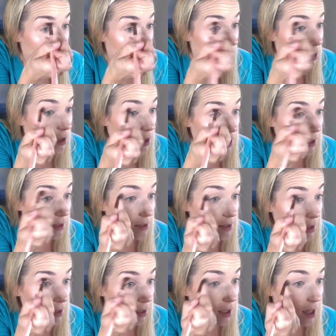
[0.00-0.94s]
it gets to
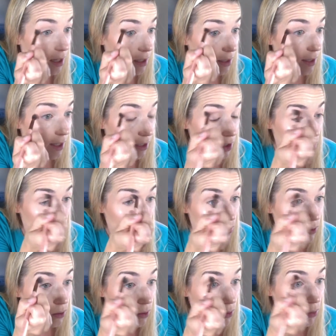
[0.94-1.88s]
the color that
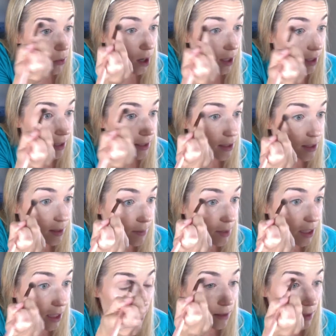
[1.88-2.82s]
you want it to
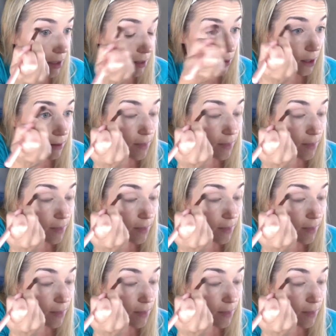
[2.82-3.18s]
be. I